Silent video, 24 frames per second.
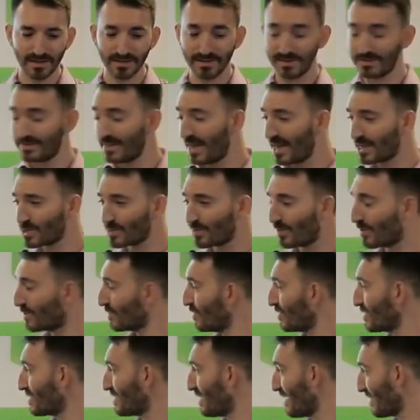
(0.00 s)
the dashboard
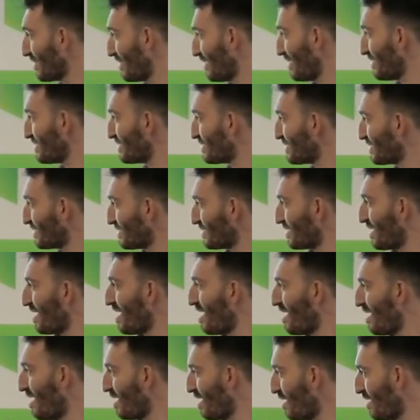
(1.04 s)
looks like this.
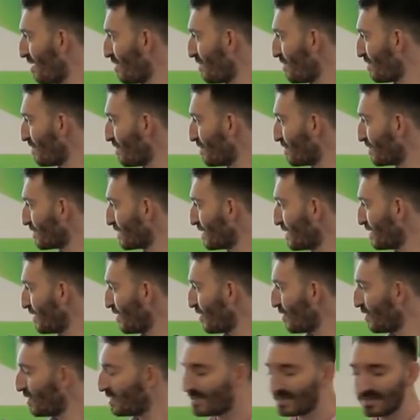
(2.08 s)
You
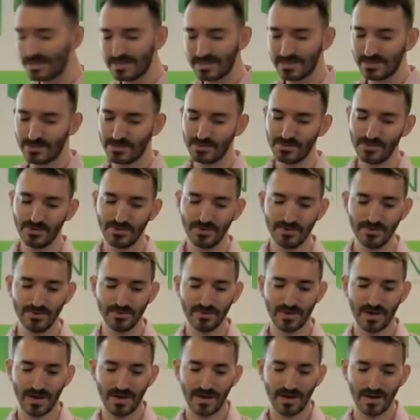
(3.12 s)
know, it's easy to,
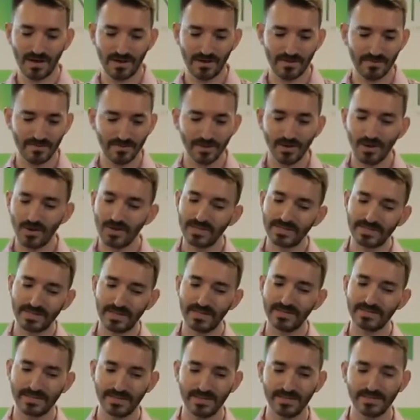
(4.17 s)
you know,
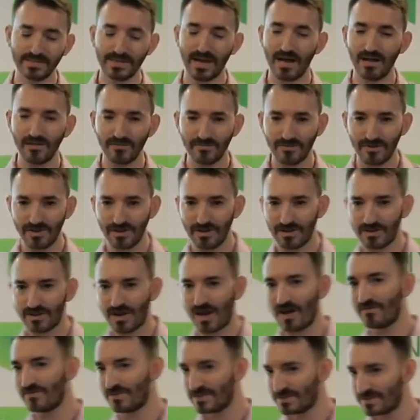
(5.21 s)
it's alpha,
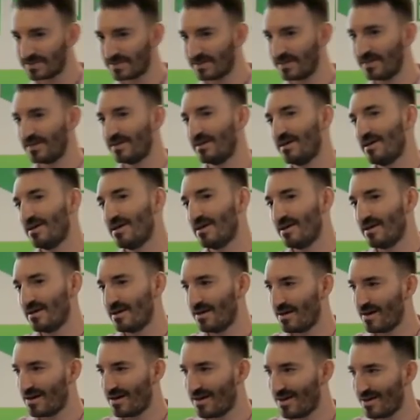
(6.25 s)
obviously.
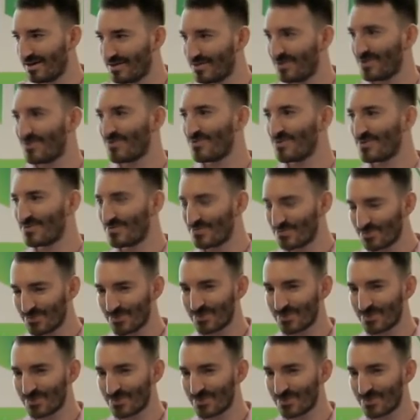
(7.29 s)
You know,